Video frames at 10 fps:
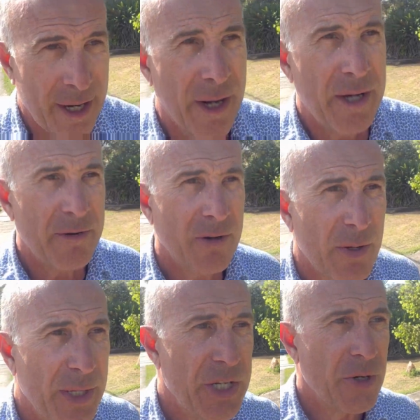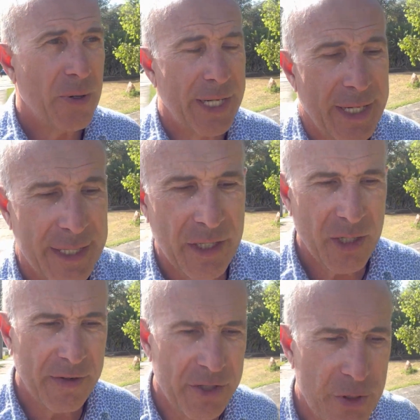You've got to enjoy
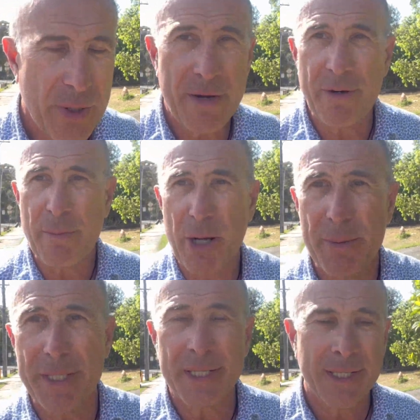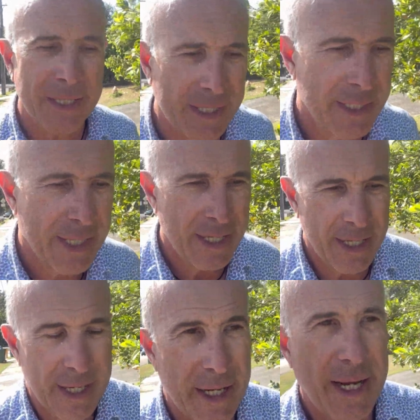every moment.
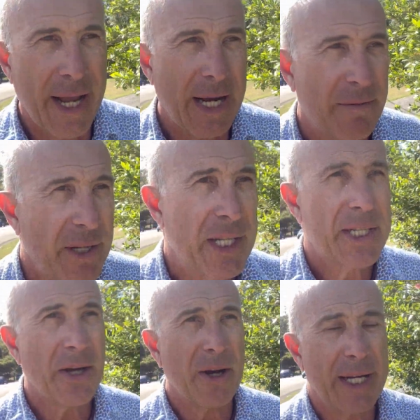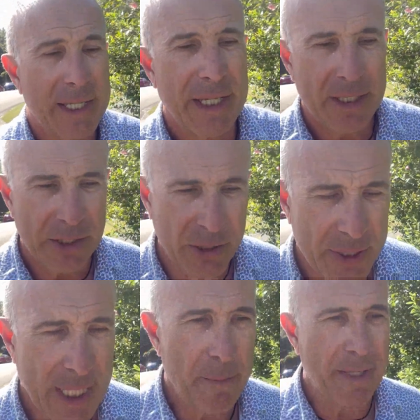And if you decide to do
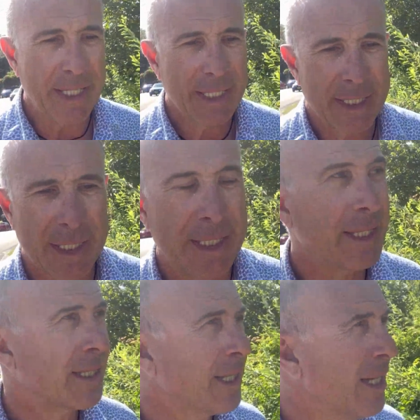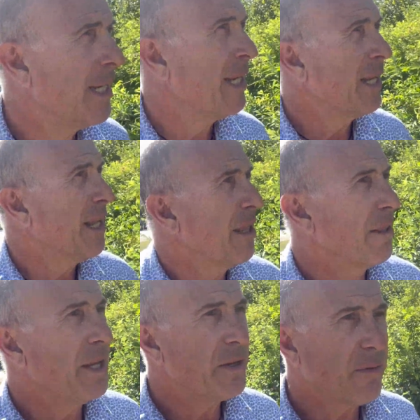something,
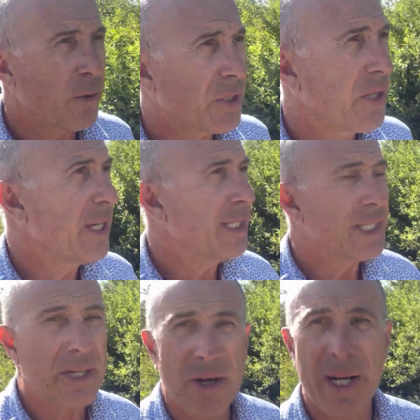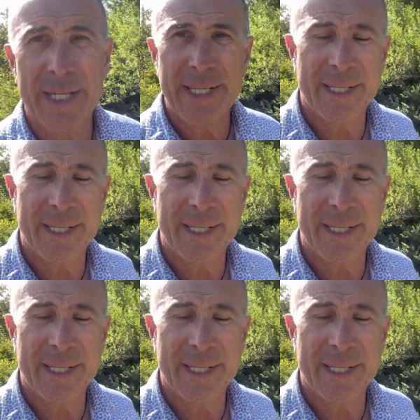then you've also got to decide